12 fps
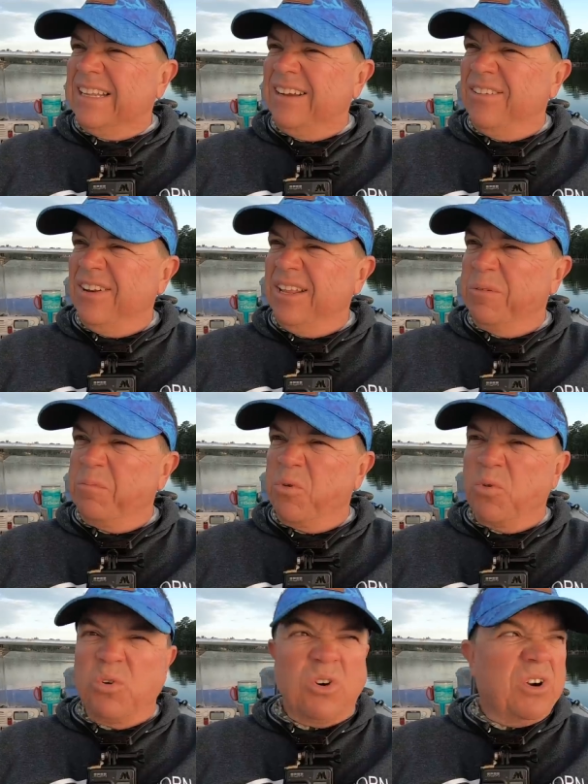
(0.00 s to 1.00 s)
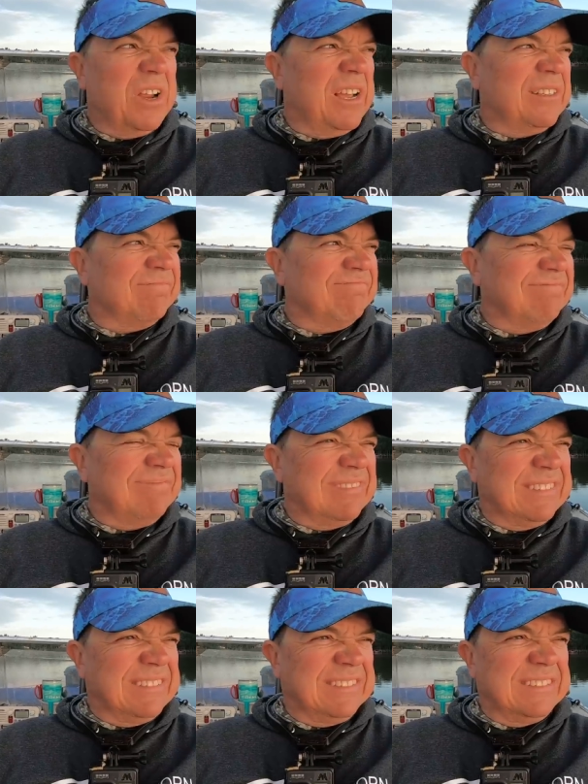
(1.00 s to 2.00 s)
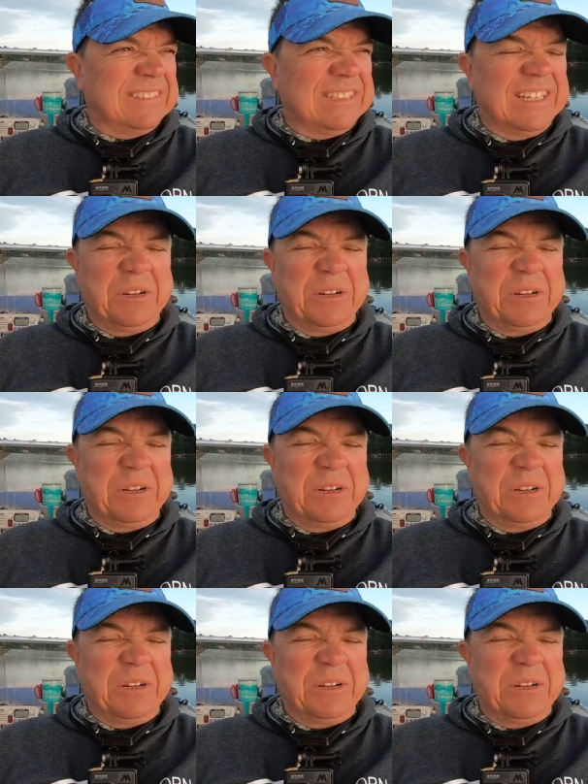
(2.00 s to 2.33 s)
little more, it's a